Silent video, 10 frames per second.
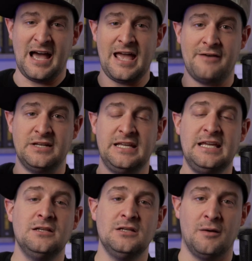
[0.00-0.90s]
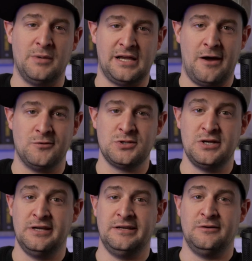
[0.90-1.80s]
I have an income account
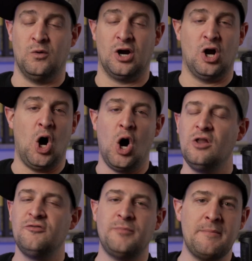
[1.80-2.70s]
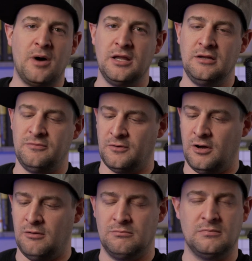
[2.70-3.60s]
where all of my money
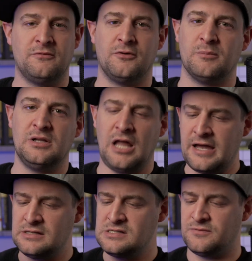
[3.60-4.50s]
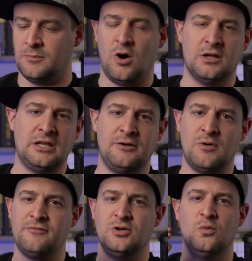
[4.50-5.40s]
from from clients from online
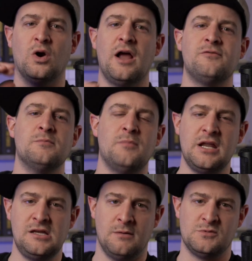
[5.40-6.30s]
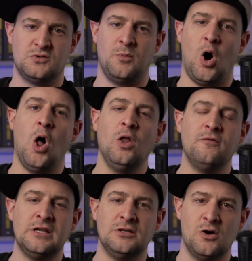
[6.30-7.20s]
revenue wherever money comes from all
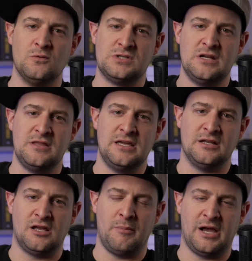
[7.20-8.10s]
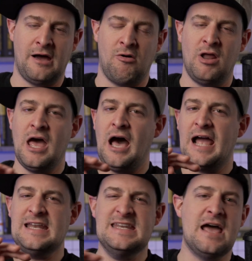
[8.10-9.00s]
of it goes into the income account
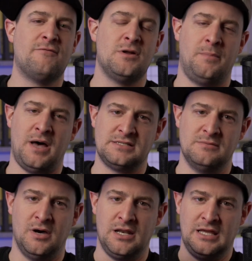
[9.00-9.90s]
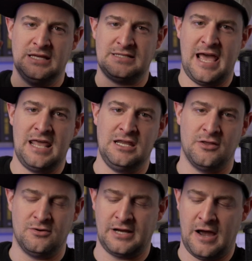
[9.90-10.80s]
i never deposit money into any
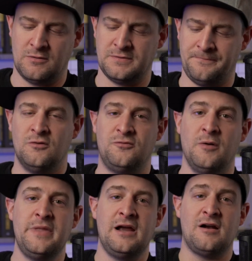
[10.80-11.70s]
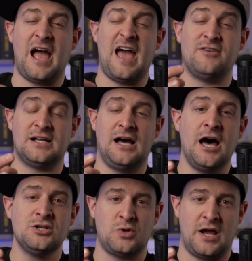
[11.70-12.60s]
other account from there i have a
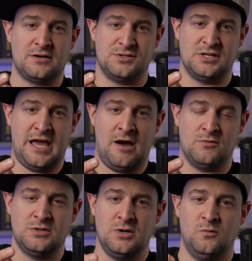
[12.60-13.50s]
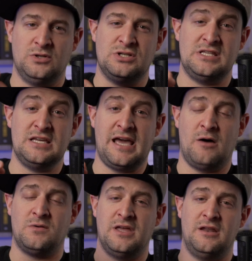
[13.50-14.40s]
contractors account which is the
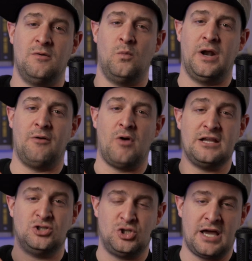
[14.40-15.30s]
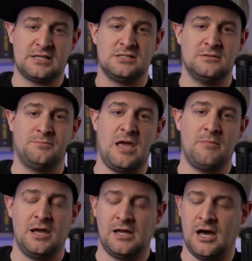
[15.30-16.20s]
account that when i write checks to pay
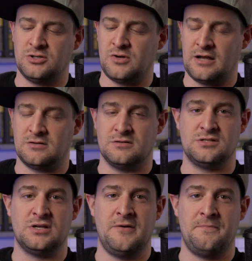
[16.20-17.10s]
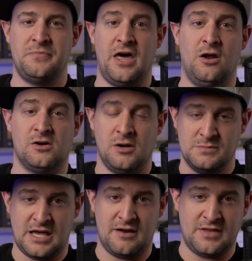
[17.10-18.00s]
my contractors that all
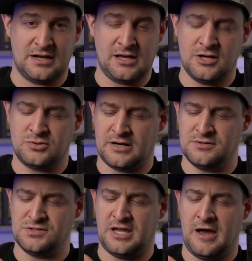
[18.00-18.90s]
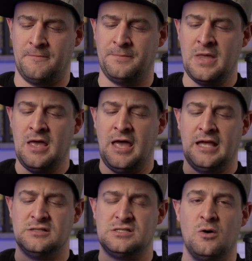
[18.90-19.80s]
comes out of that contractors account
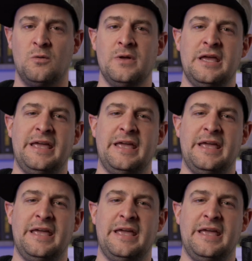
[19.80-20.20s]
and so